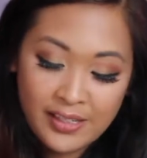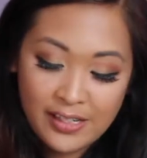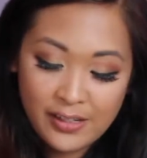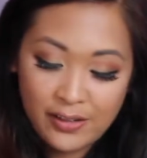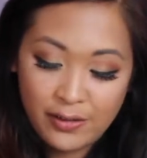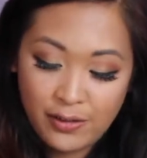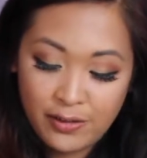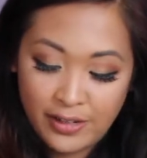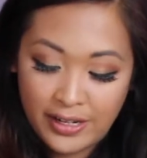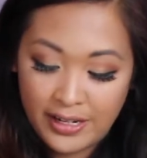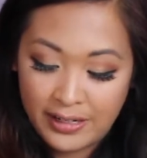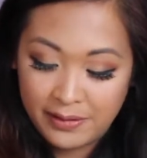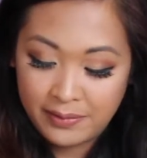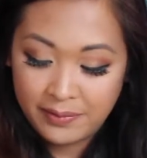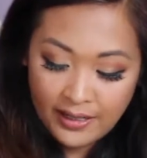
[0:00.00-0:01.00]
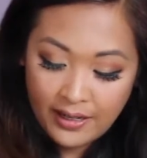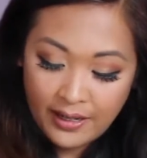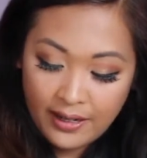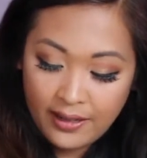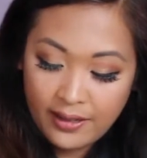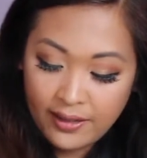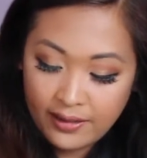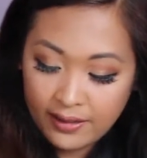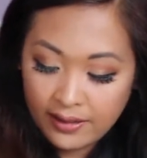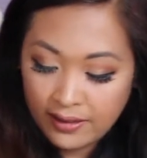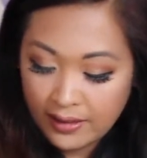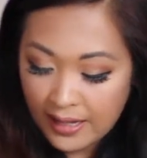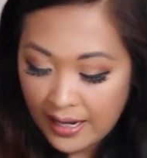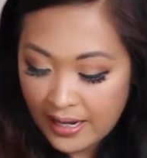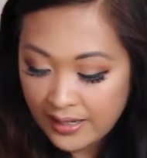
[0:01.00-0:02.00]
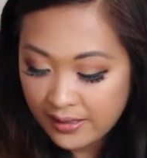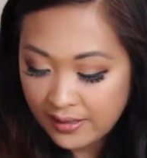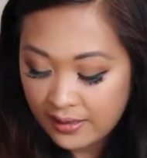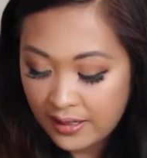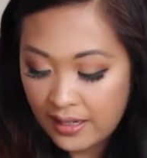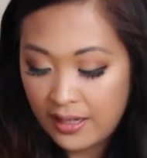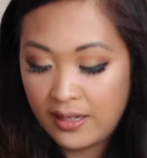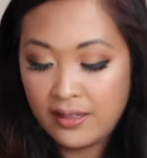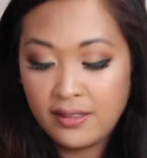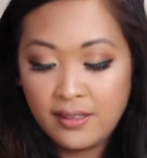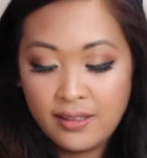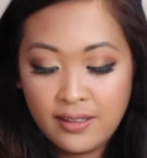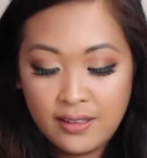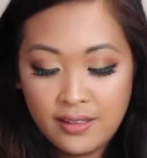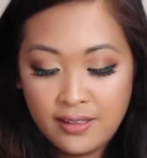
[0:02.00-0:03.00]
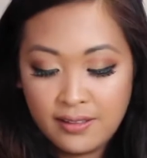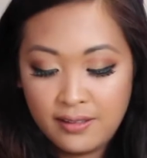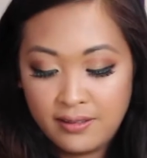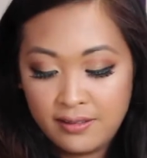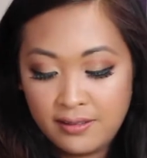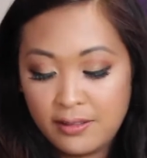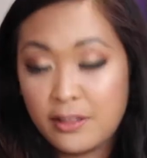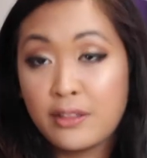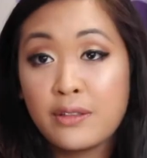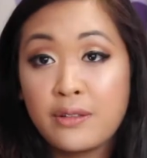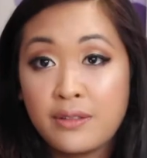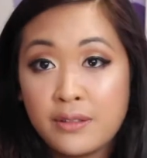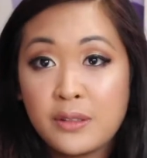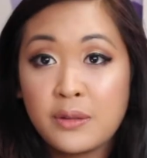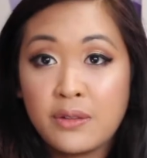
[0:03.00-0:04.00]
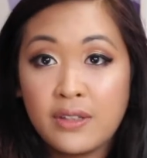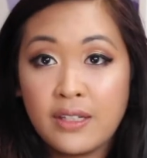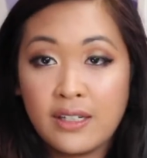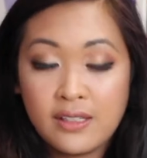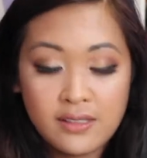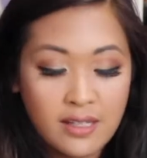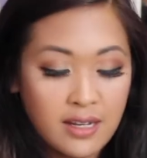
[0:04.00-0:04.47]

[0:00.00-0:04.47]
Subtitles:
Just throw that out. And then the last thing Oh, or two things.